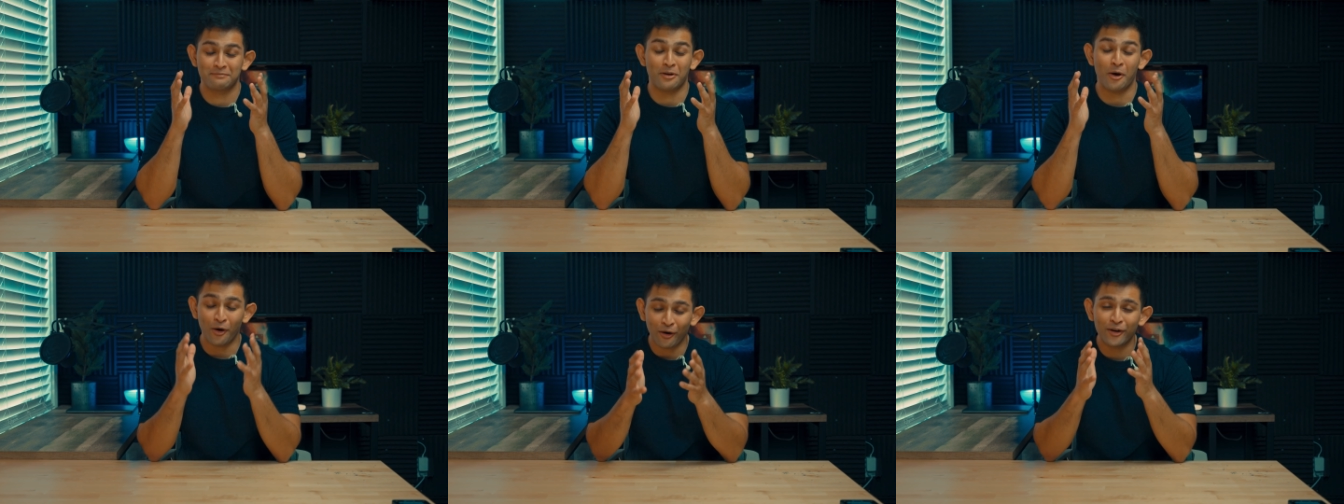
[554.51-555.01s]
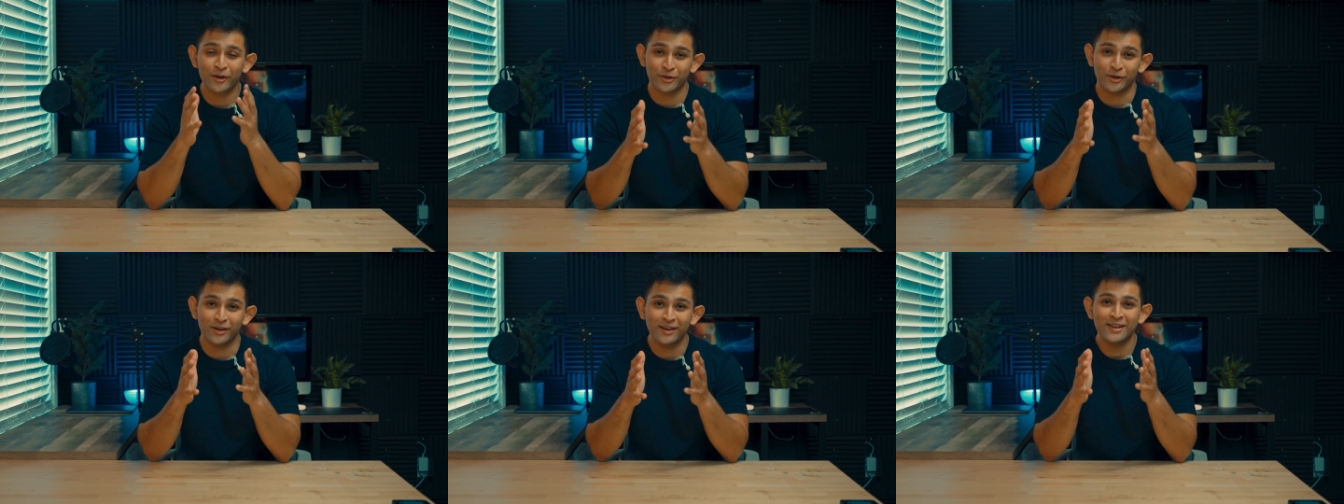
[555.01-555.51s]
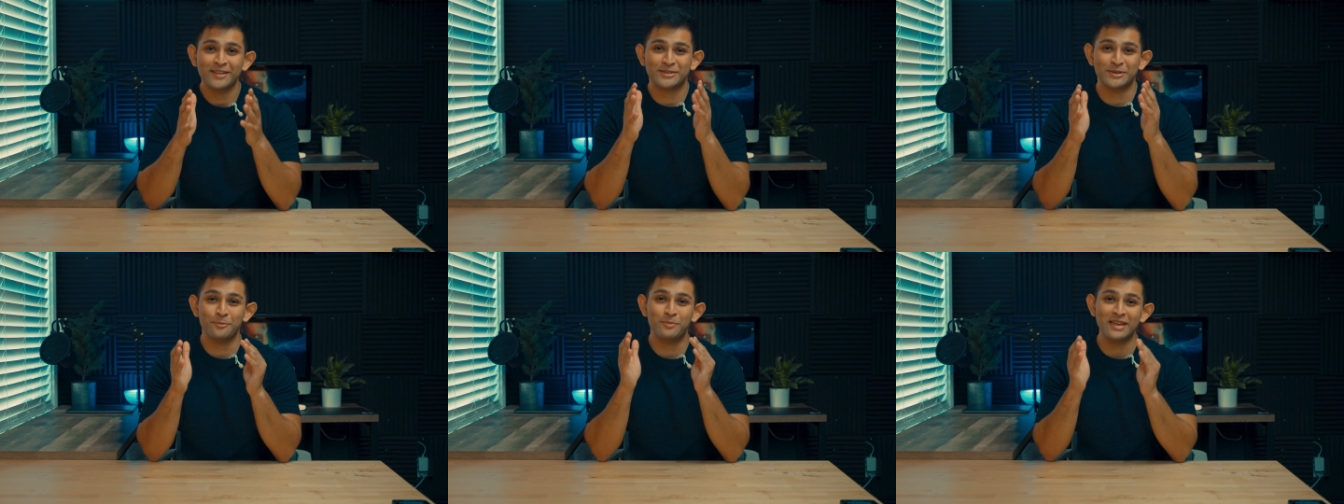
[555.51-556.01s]
harder
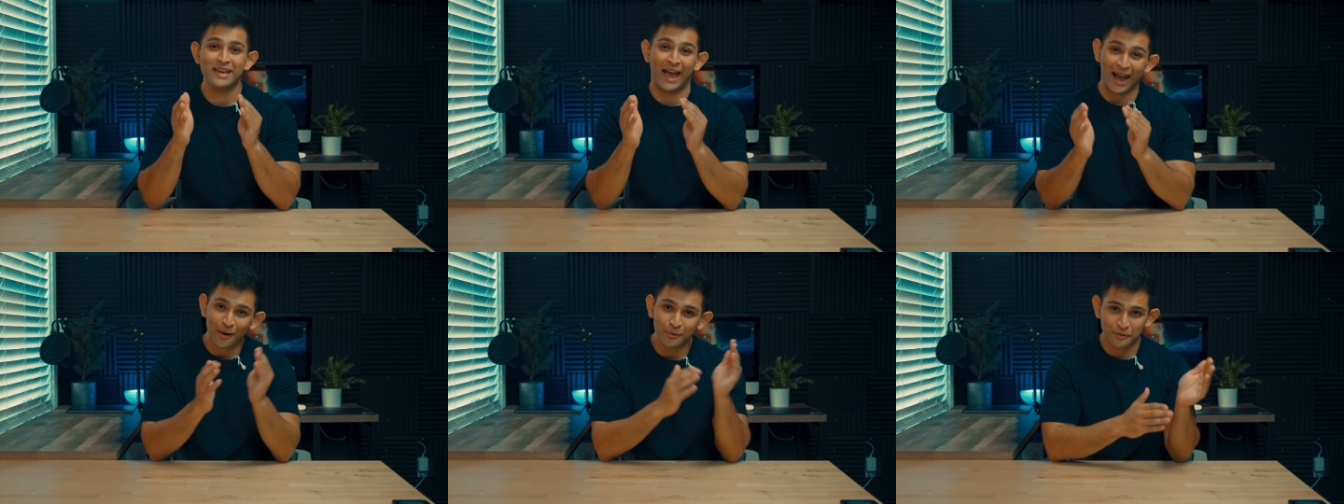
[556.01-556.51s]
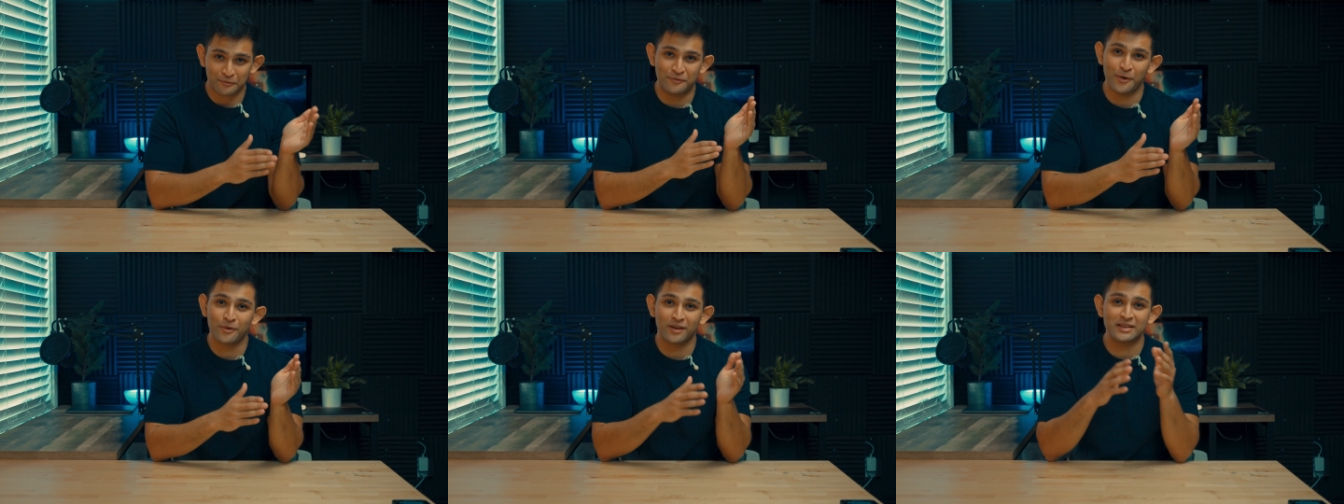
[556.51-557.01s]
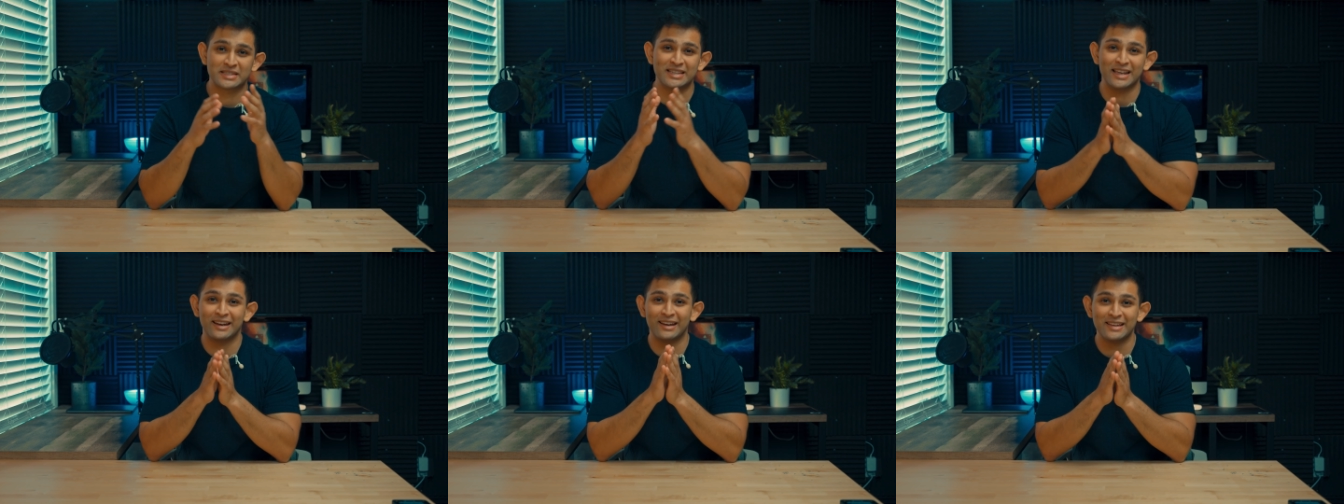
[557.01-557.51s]
to be out of focus
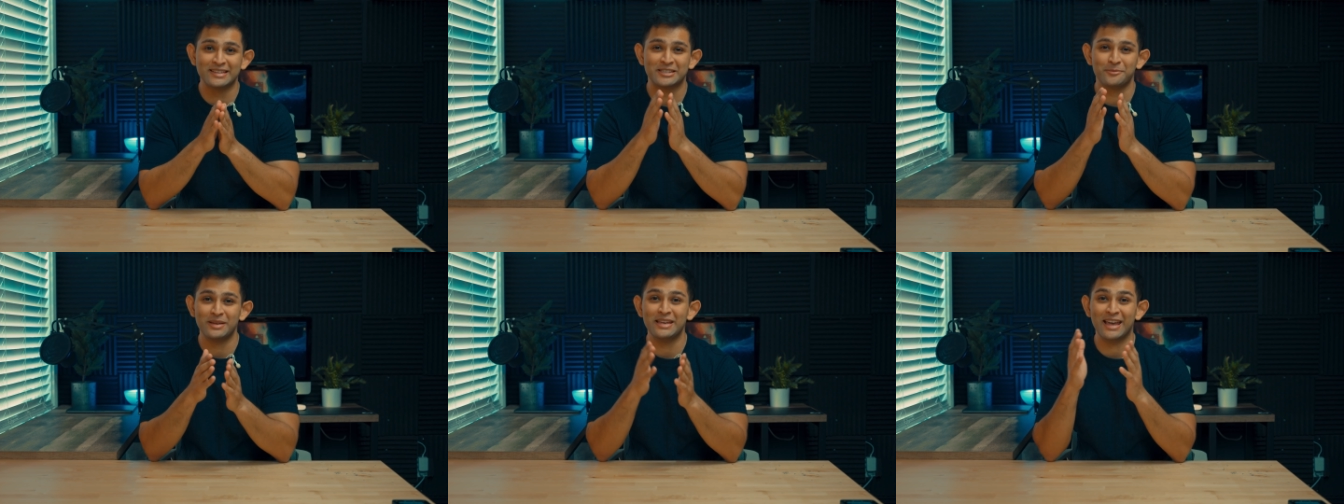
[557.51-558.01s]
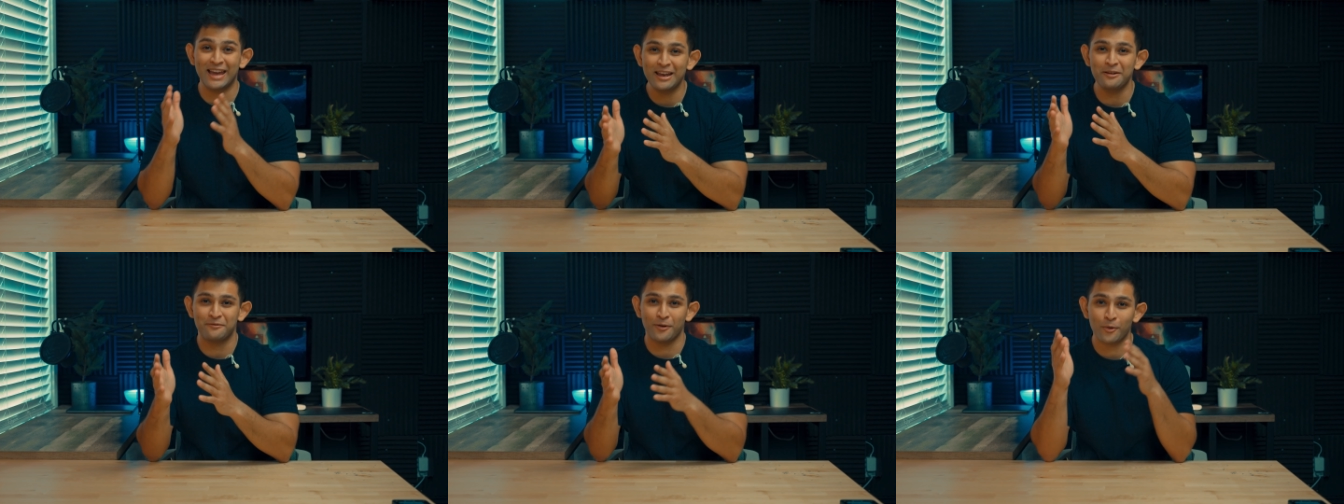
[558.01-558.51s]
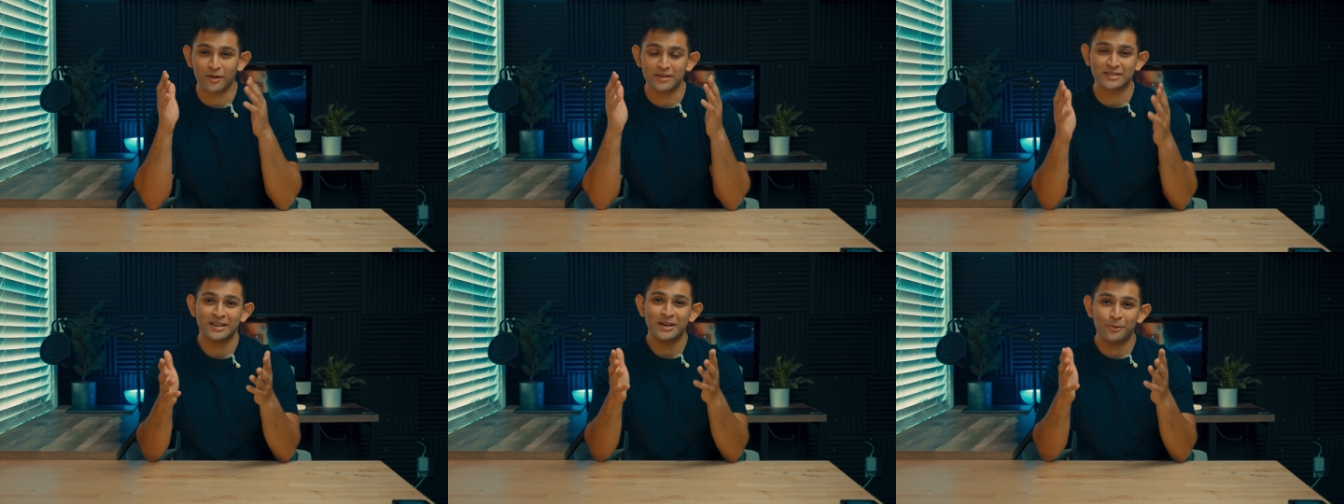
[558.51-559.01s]
than it is to be in
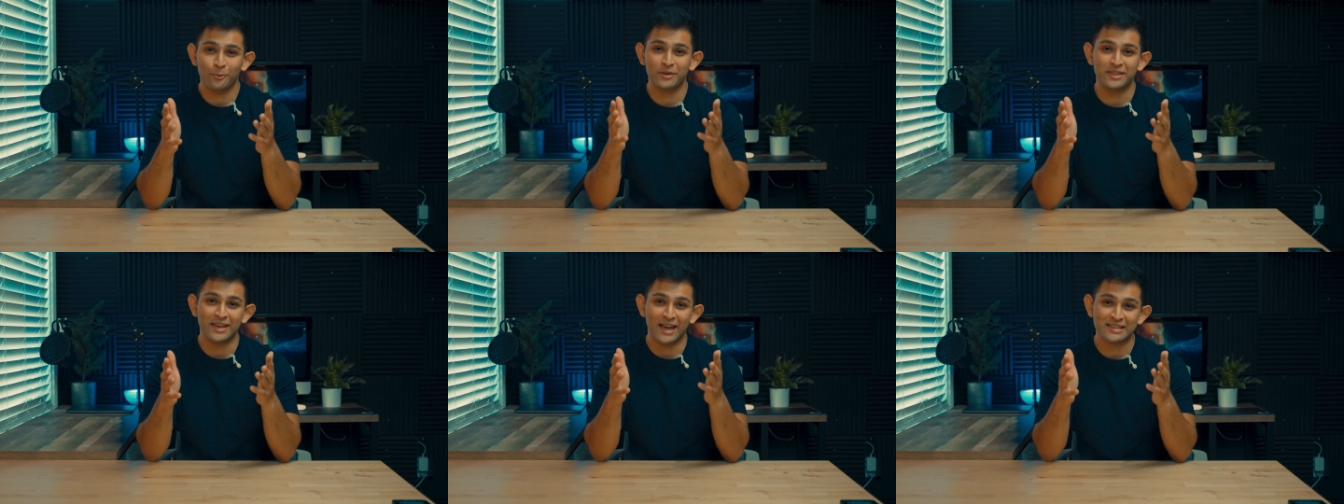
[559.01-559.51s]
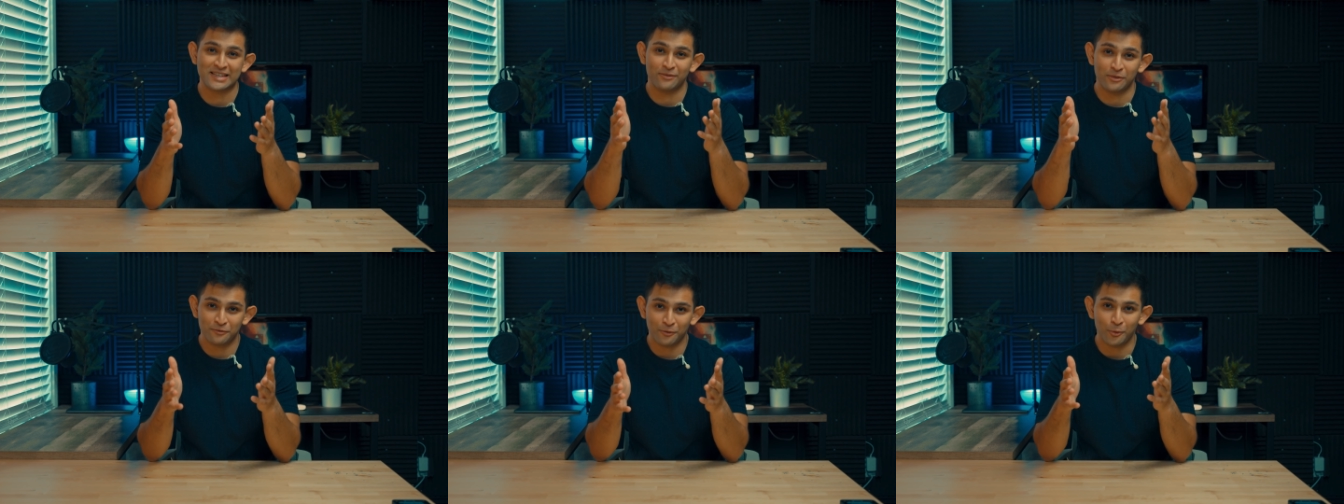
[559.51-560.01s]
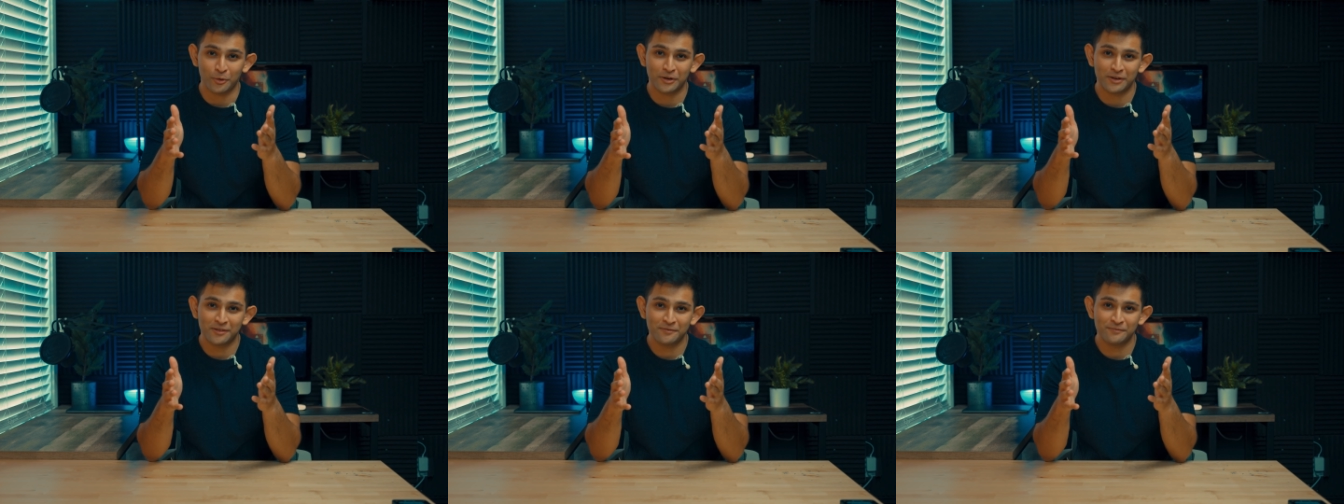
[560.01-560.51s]
focus with the A7 IV.